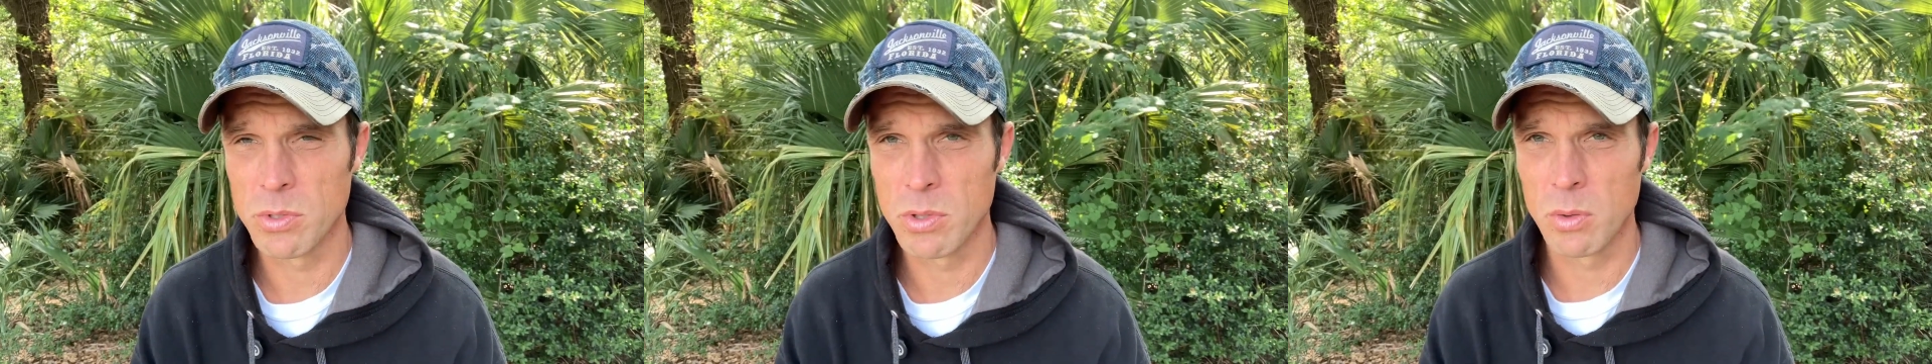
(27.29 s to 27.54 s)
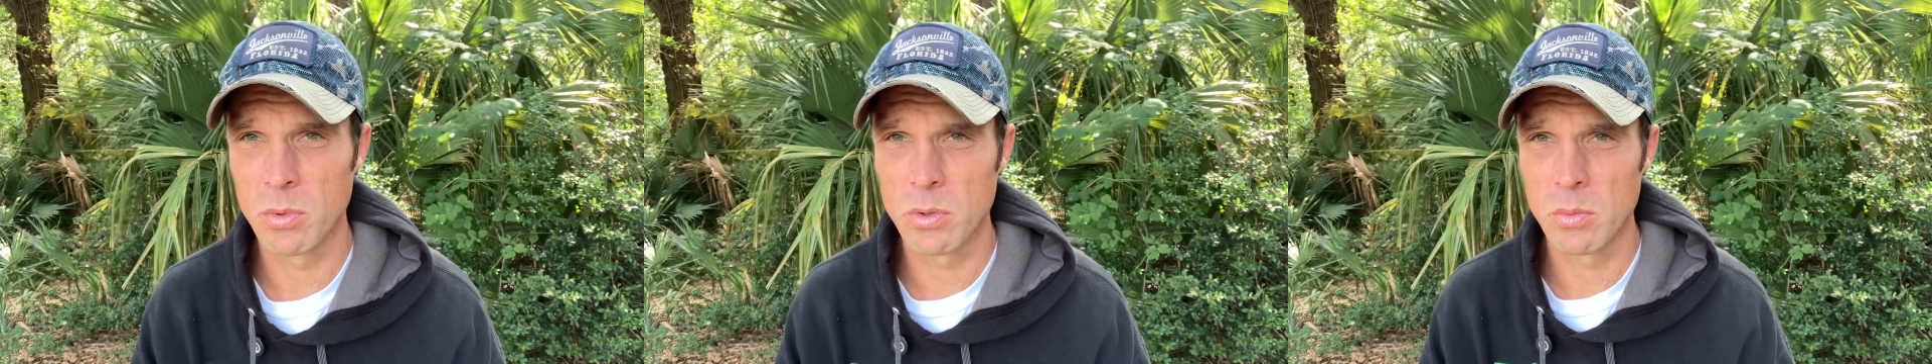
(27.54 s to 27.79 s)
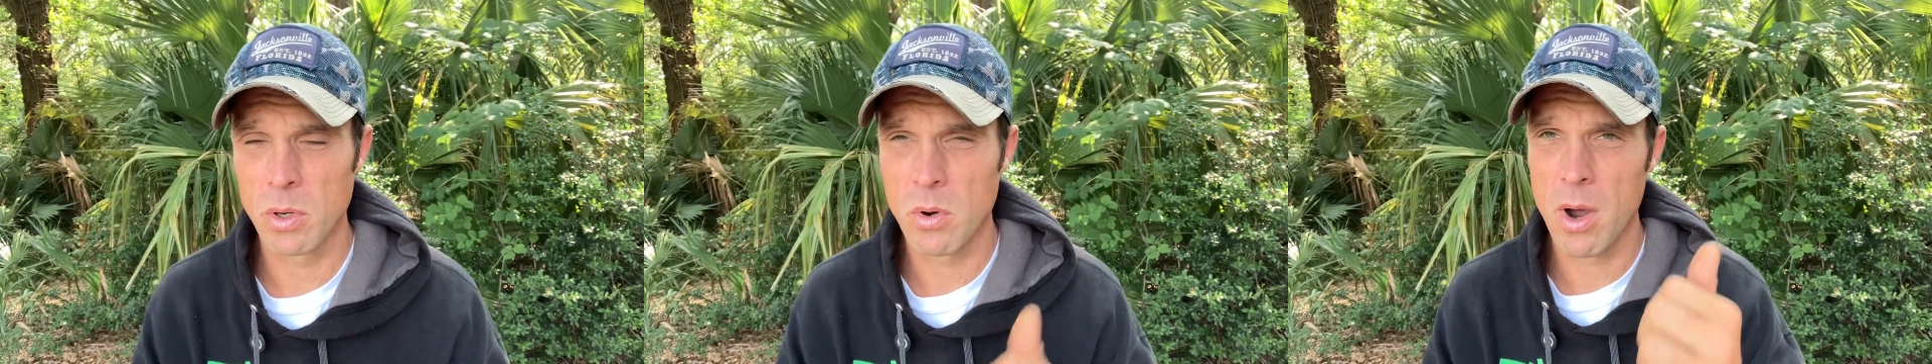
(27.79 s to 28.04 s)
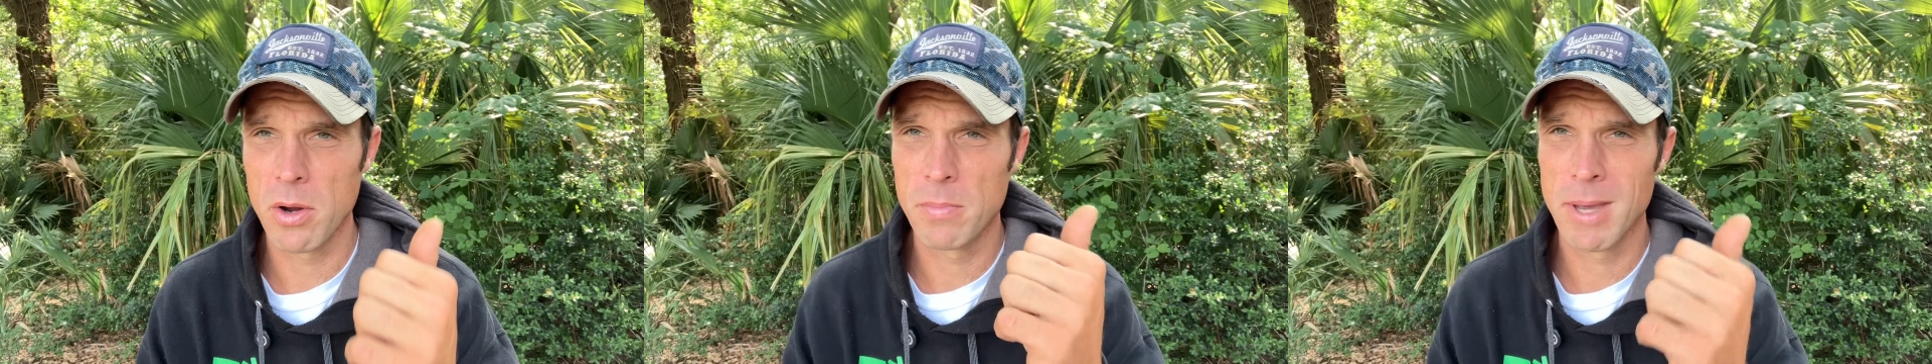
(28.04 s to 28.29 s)
They all re-
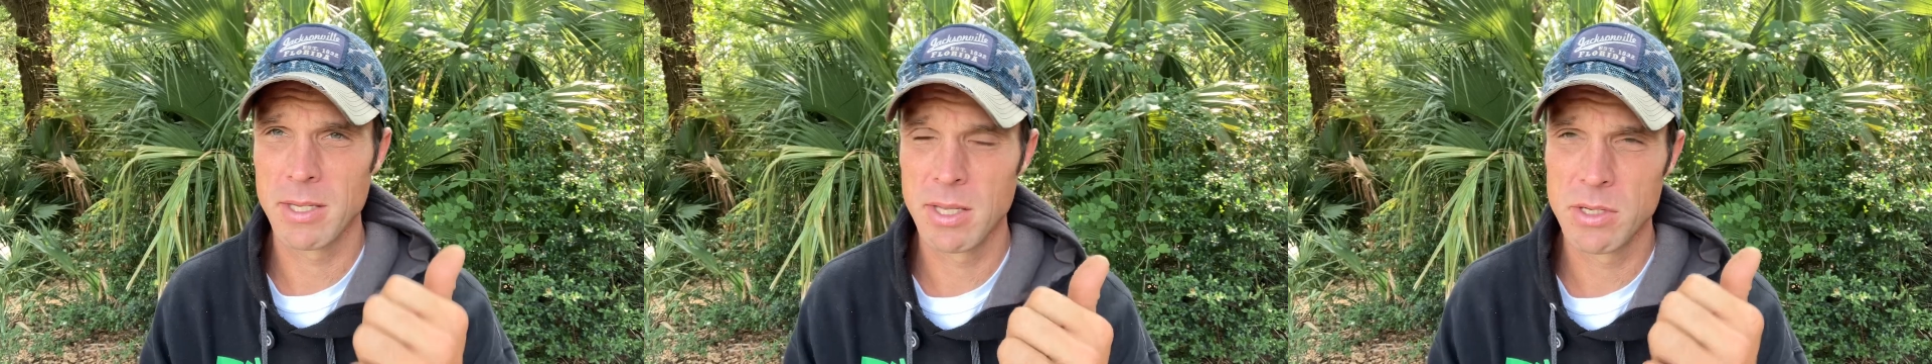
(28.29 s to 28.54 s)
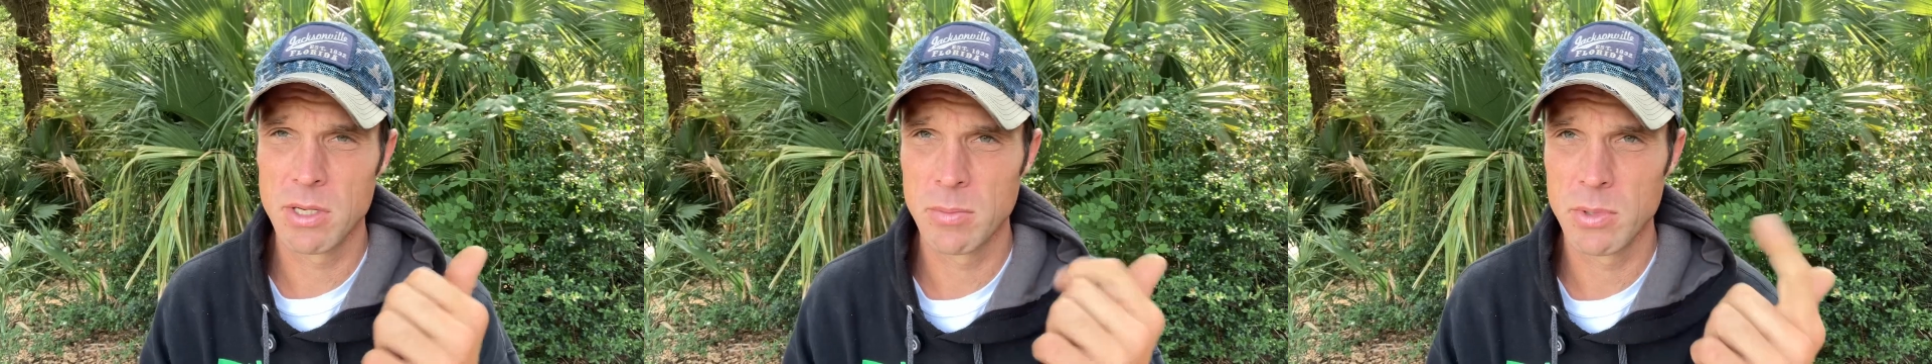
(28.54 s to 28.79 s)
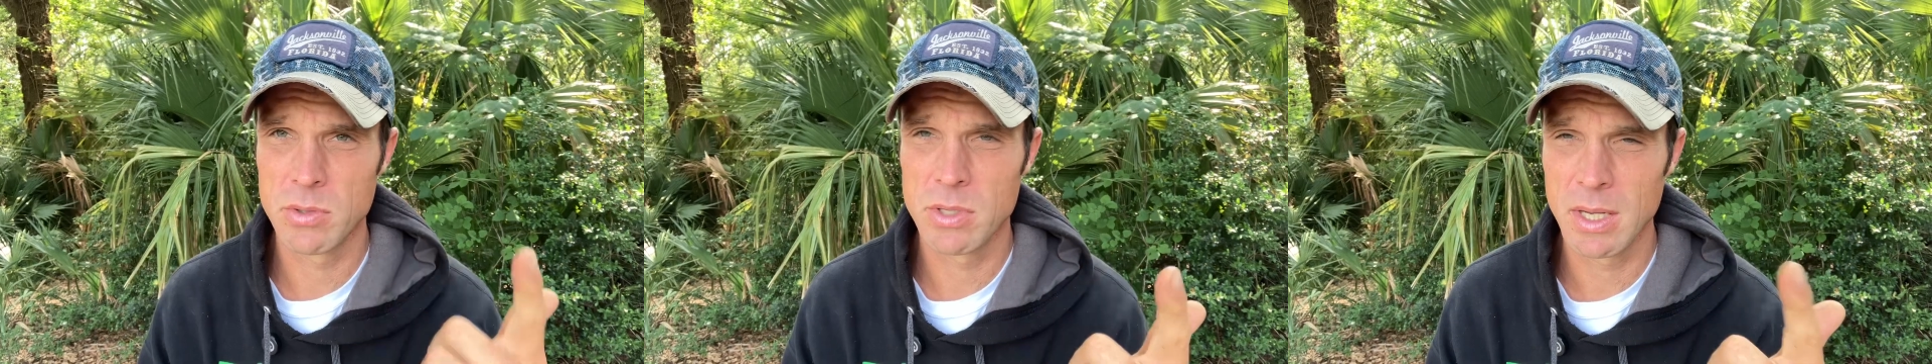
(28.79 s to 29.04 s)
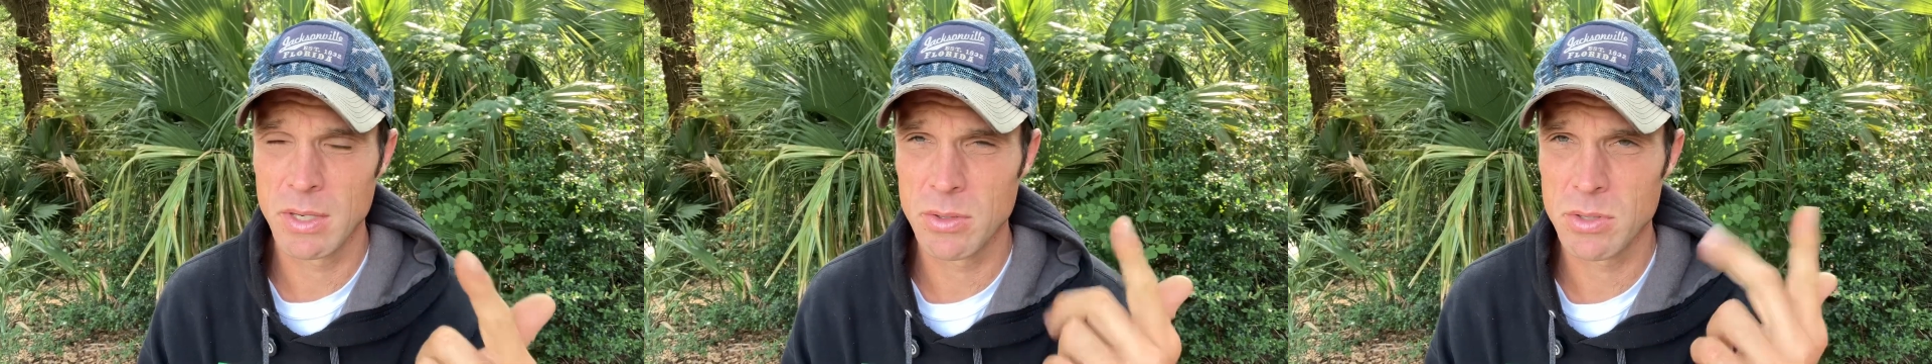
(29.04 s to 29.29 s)
require magnesium, your
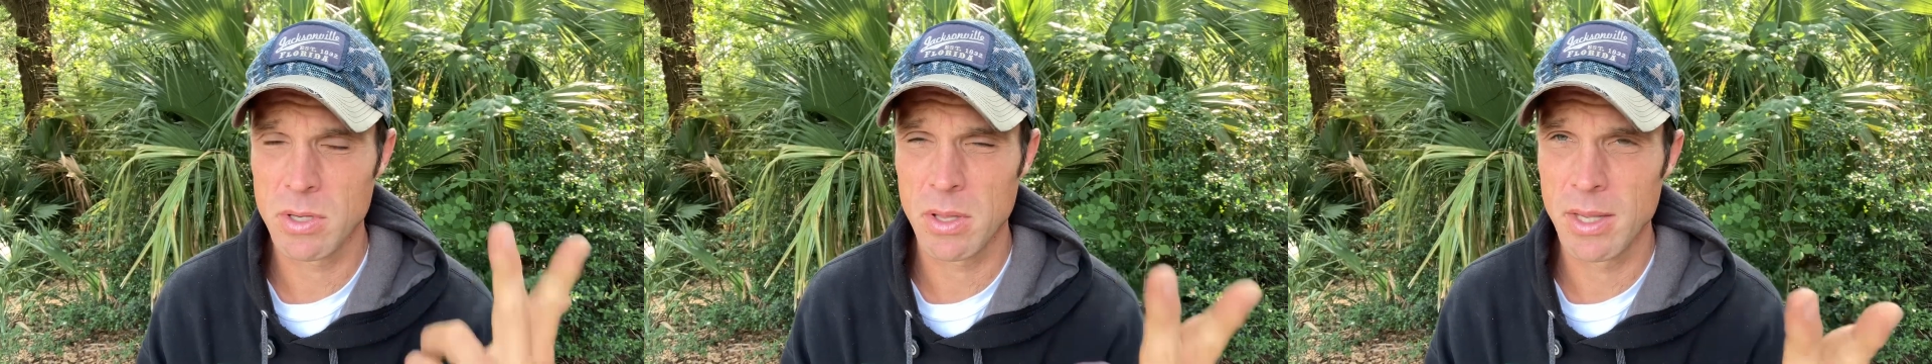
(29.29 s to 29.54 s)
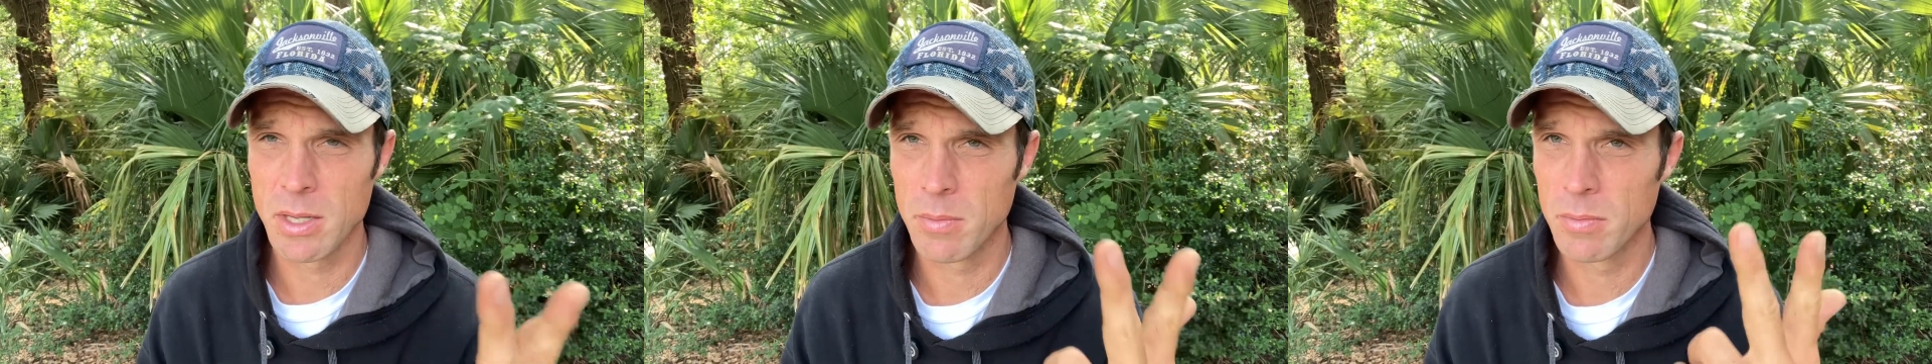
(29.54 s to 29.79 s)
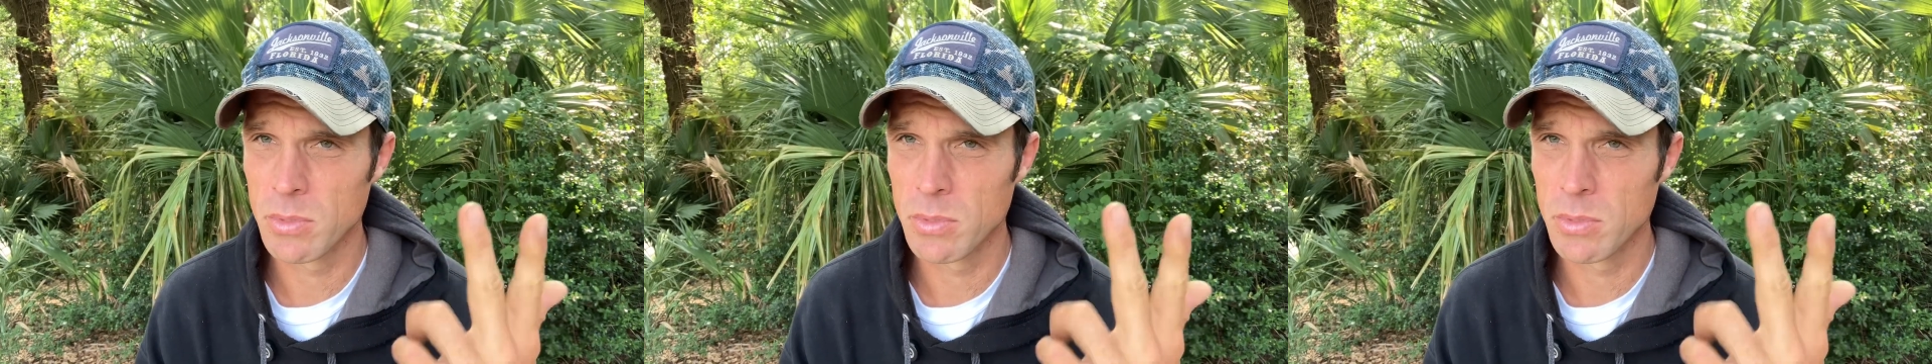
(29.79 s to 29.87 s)
zinc, your selenium,